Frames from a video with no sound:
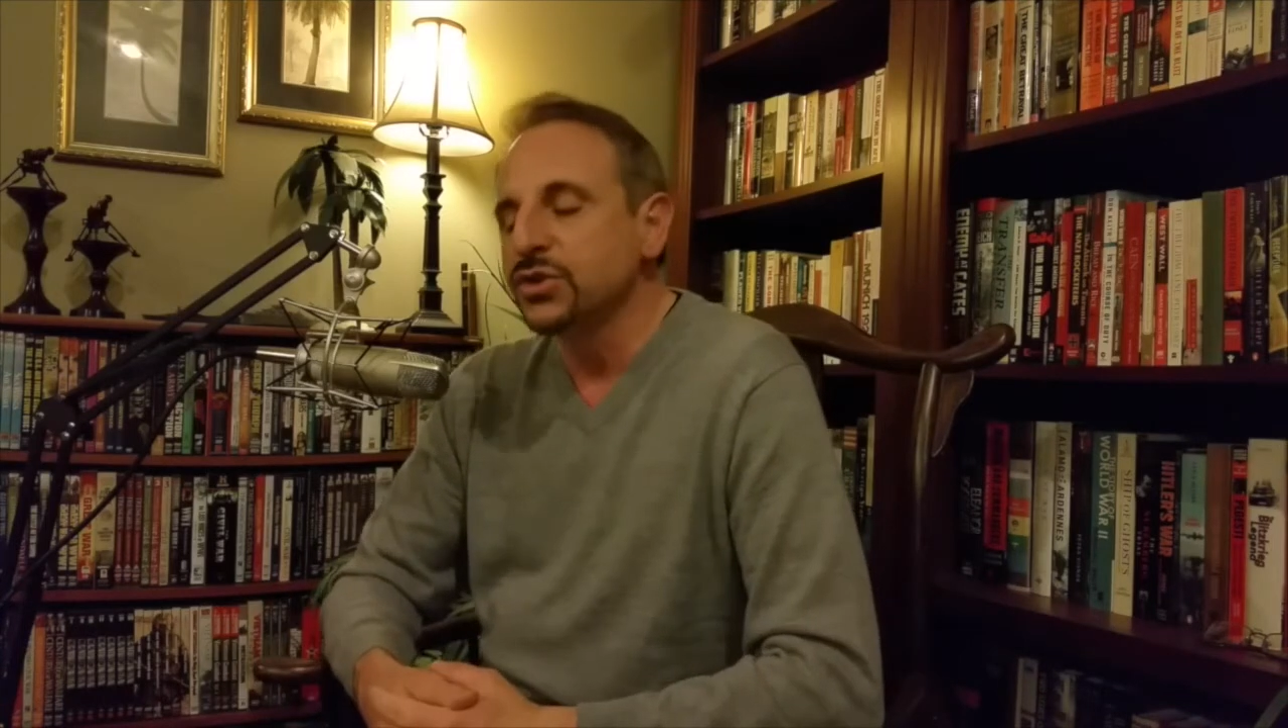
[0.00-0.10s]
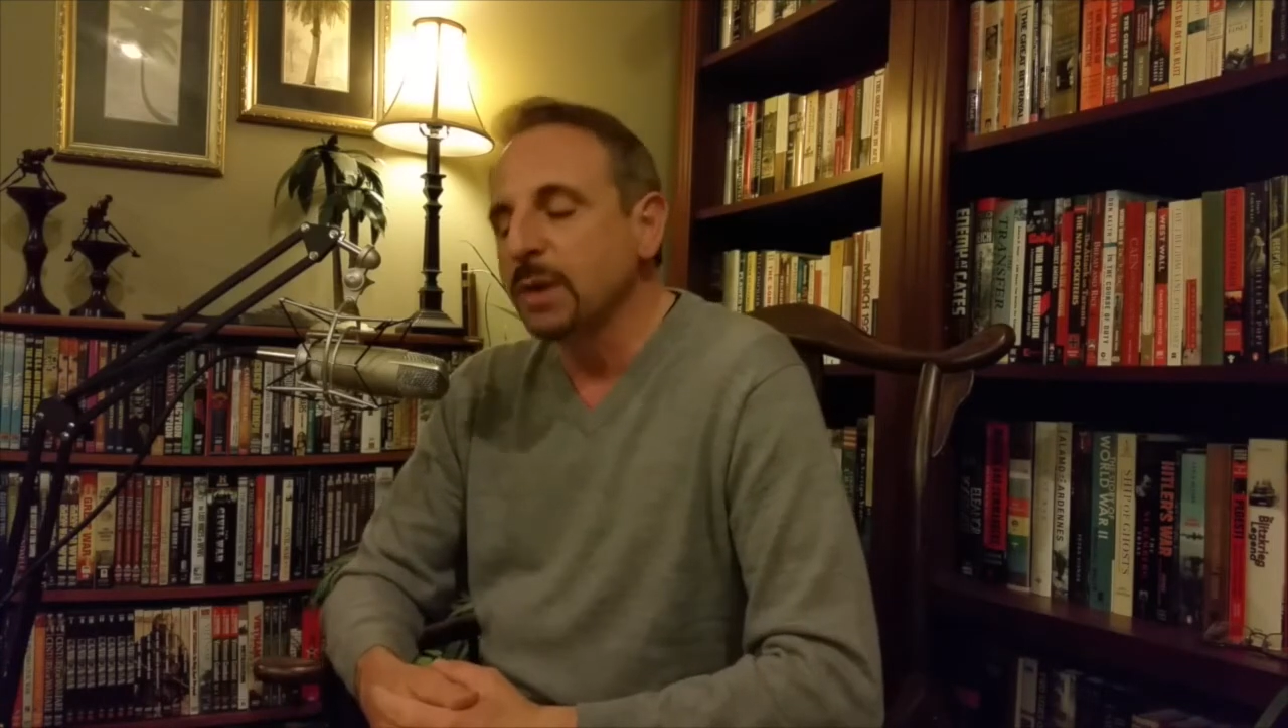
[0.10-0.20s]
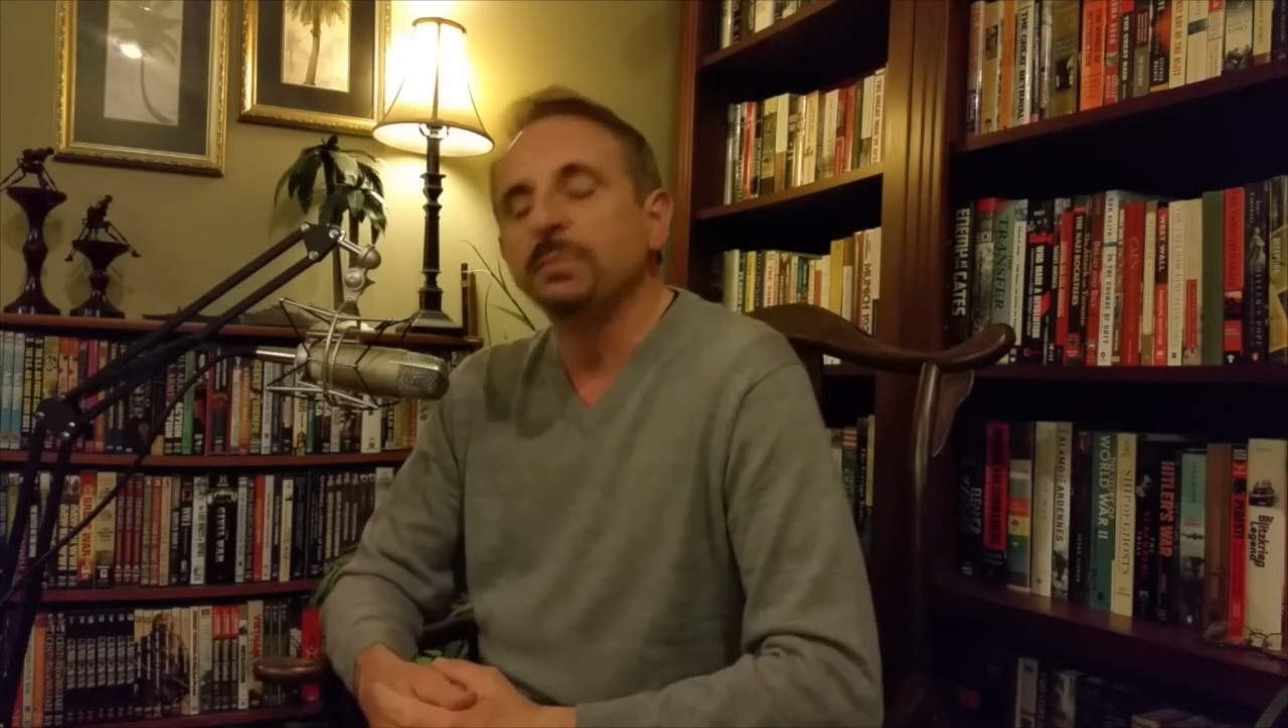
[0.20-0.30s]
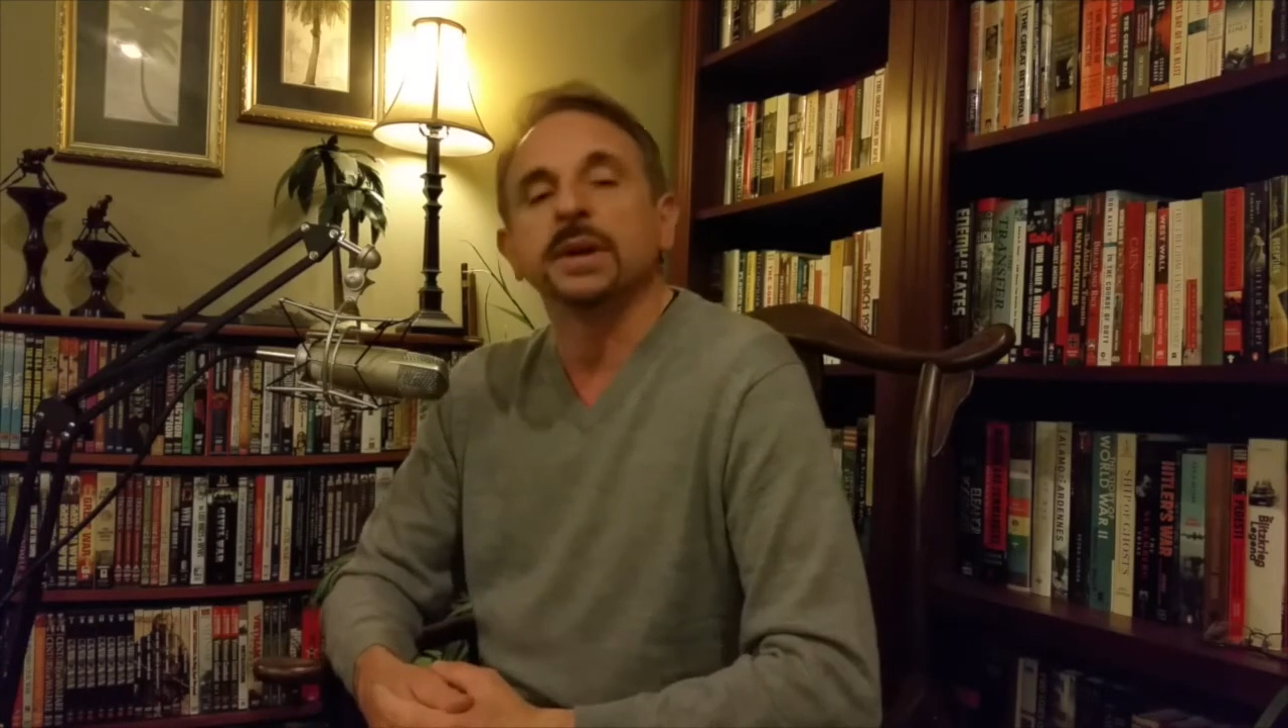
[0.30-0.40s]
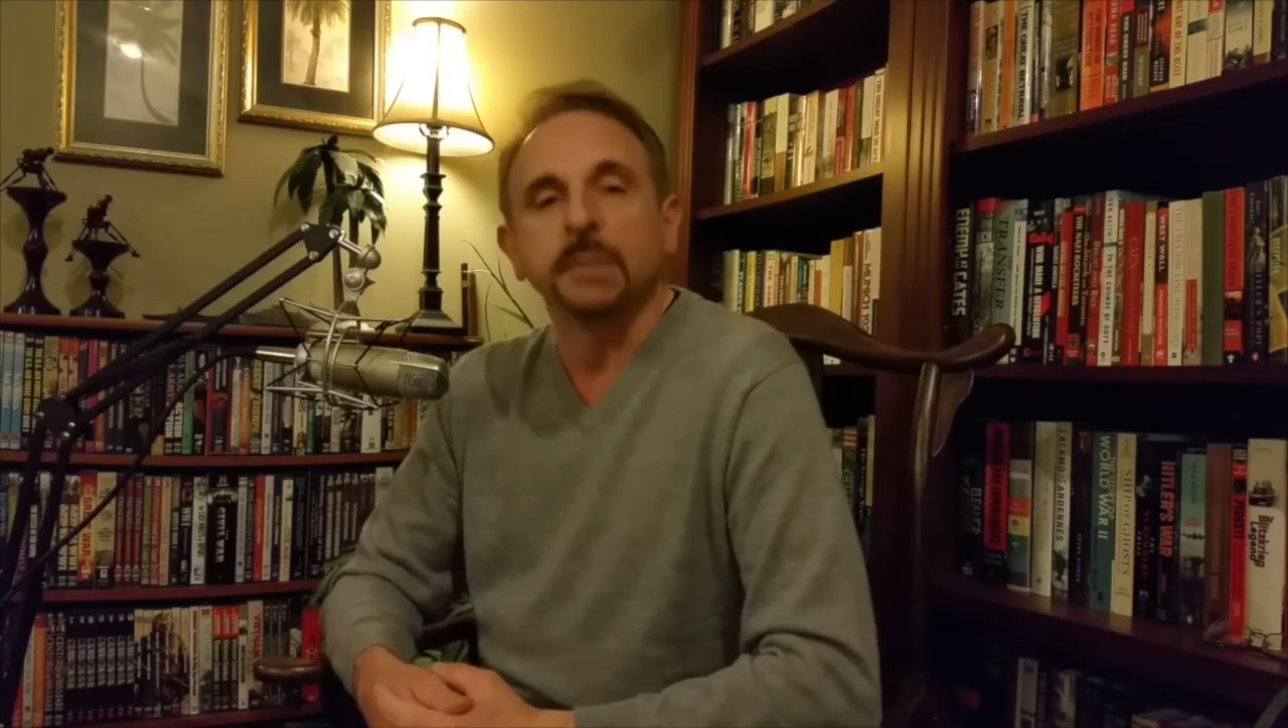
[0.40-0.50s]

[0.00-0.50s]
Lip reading: Trump